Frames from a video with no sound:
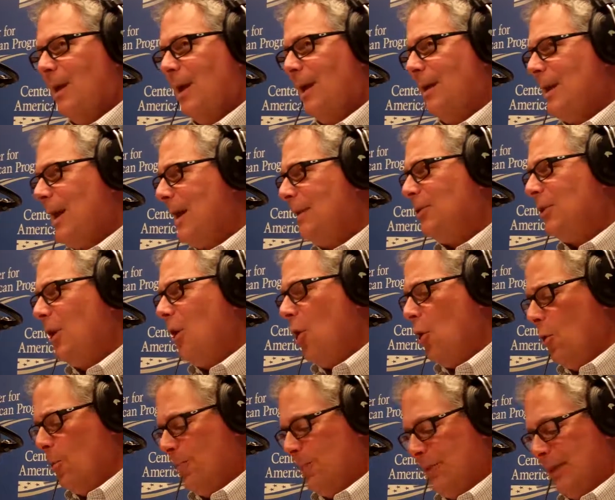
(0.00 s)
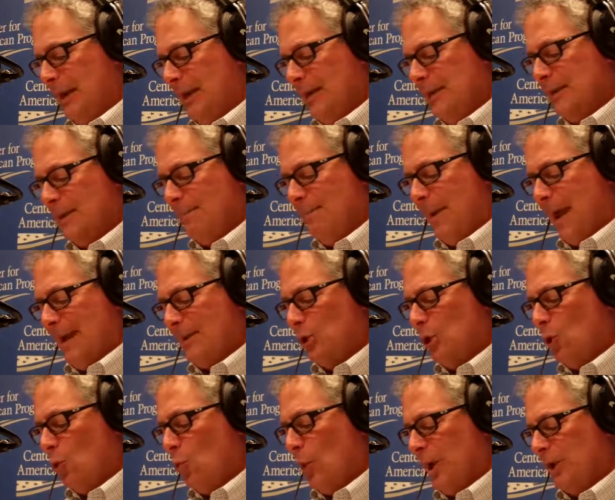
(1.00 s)
And not the hope that is a
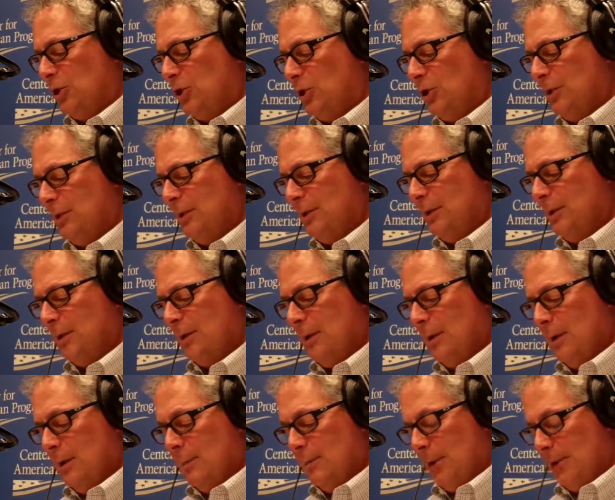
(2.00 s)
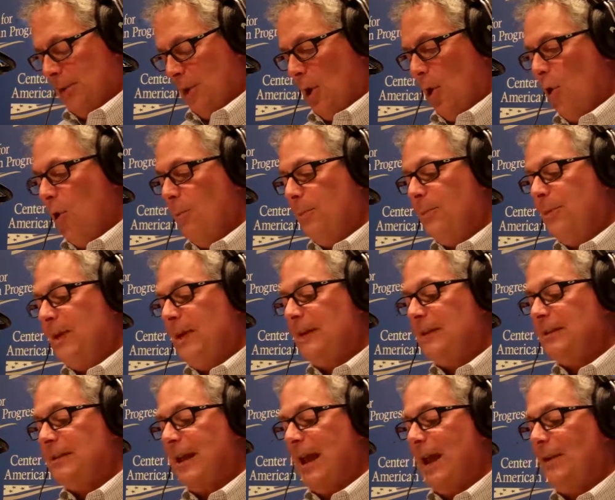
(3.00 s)
magic wish, but the hope that
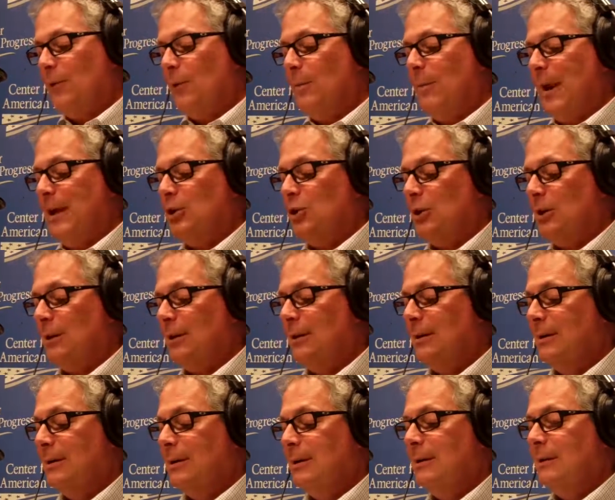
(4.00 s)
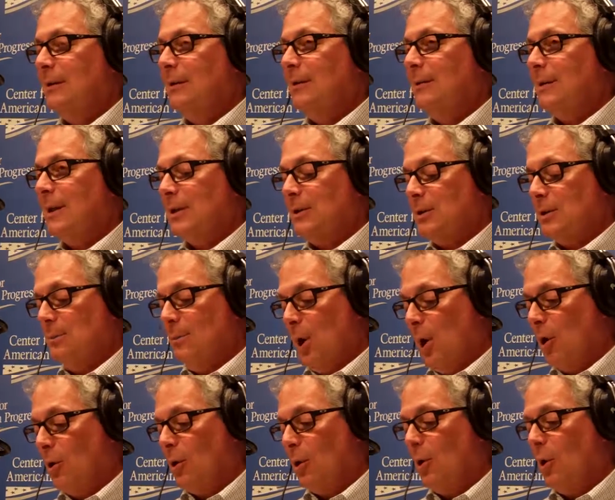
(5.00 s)
is an affirmation that
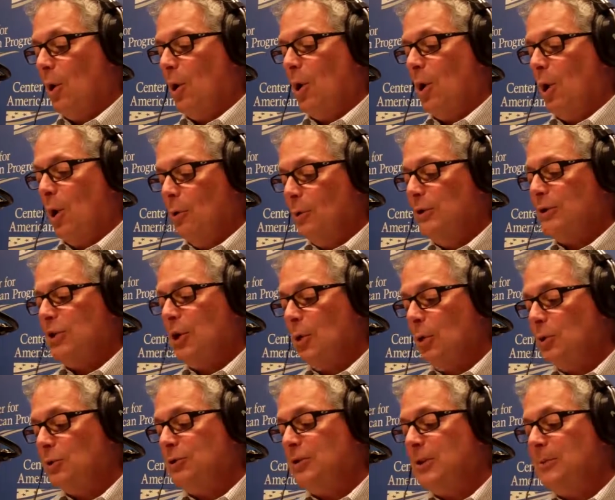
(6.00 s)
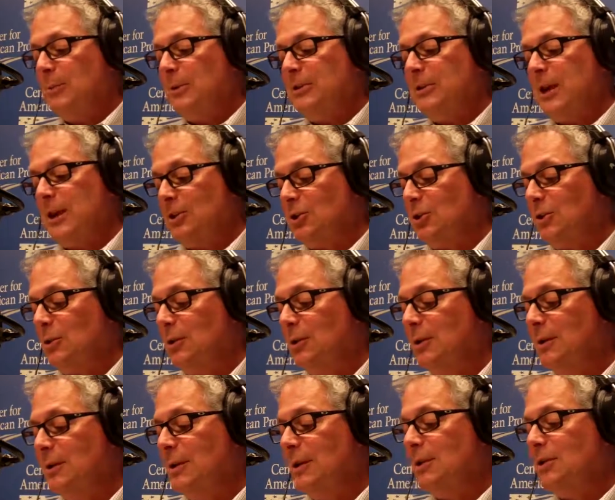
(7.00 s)
tomorrow always holds the potential
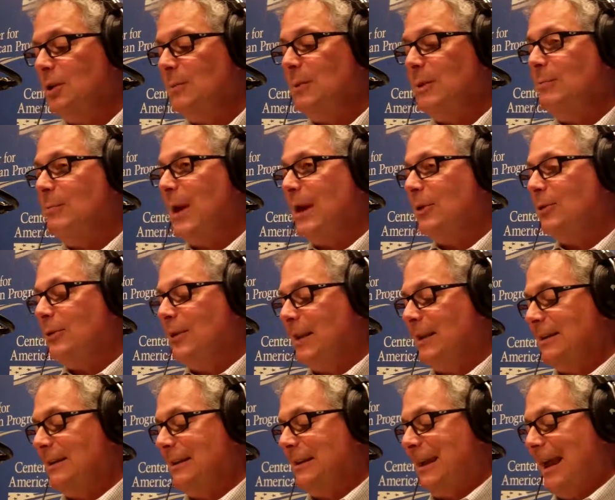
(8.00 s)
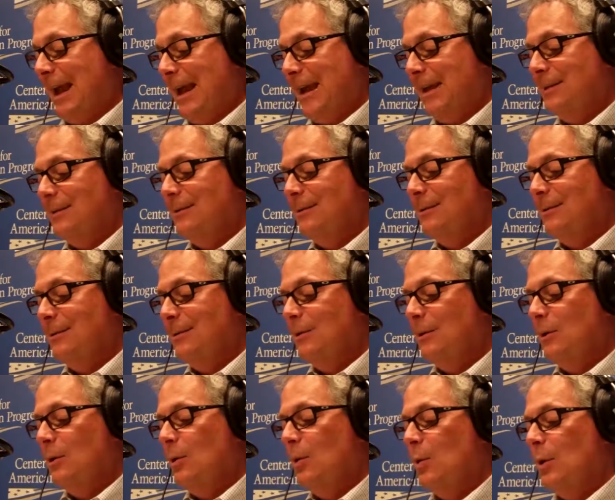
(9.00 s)
to be better than today
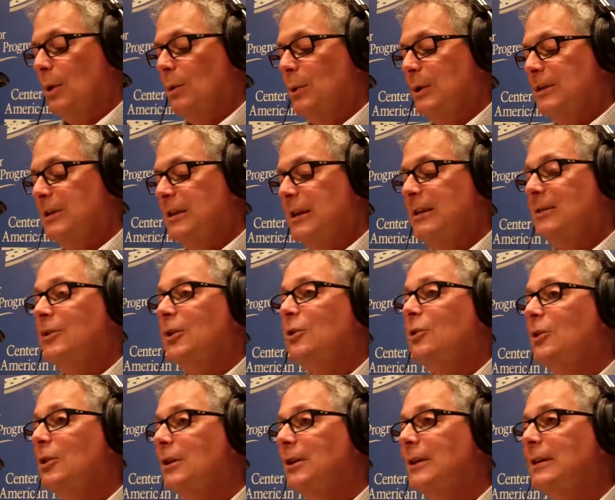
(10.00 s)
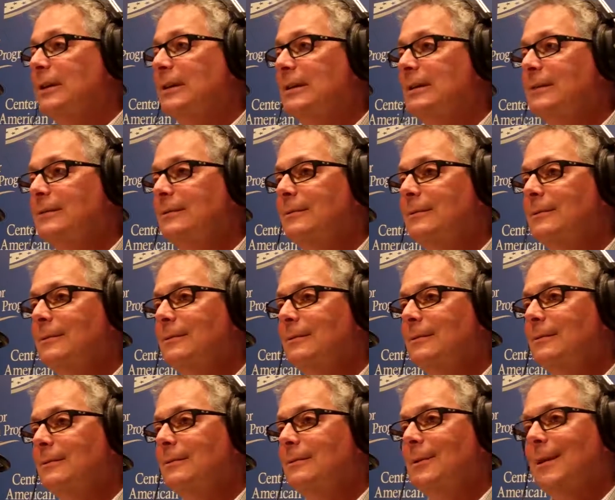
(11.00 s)
when we seek the good
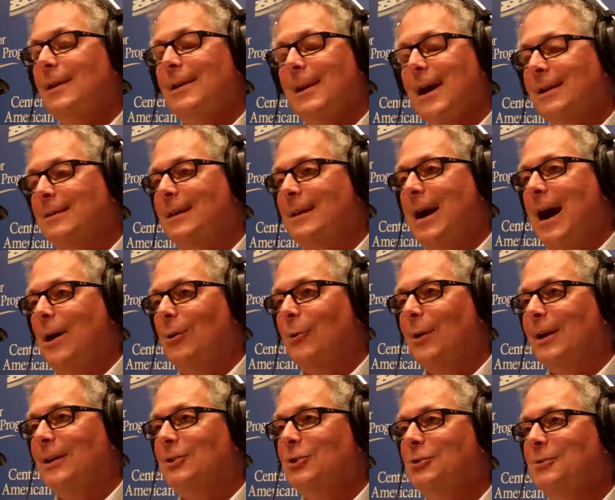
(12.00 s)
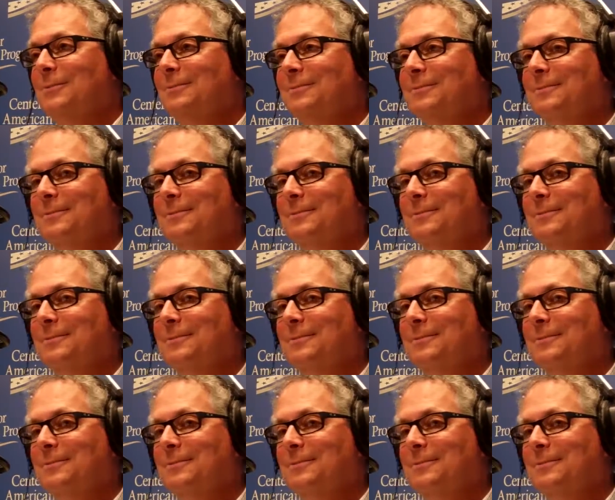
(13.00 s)
and not the outrage.